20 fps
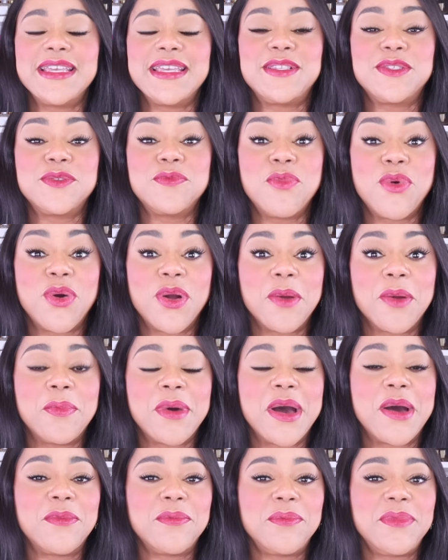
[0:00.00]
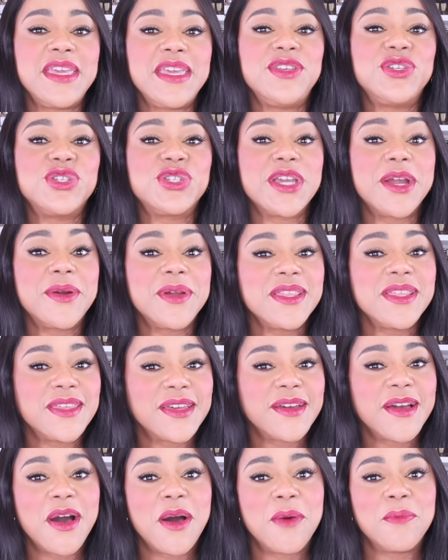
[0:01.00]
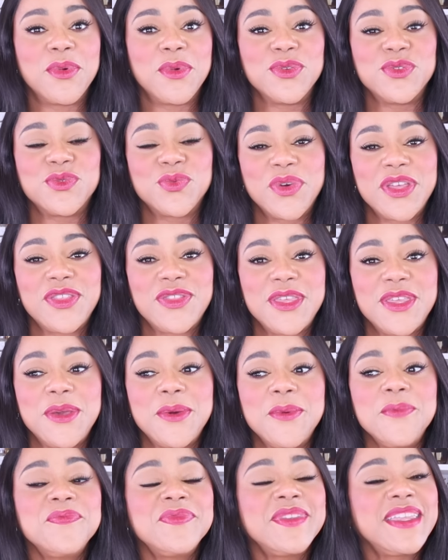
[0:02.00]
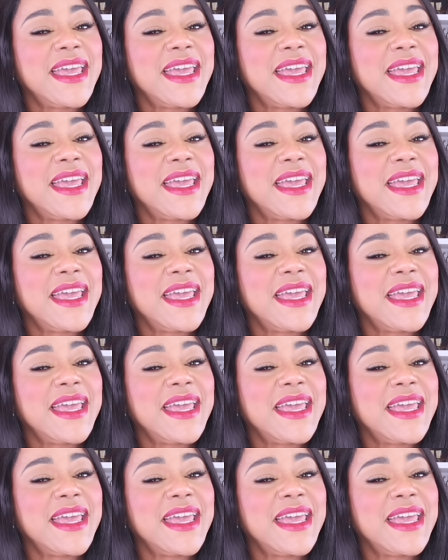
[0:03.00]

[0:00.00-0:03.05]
it's more about me sharing the combos with you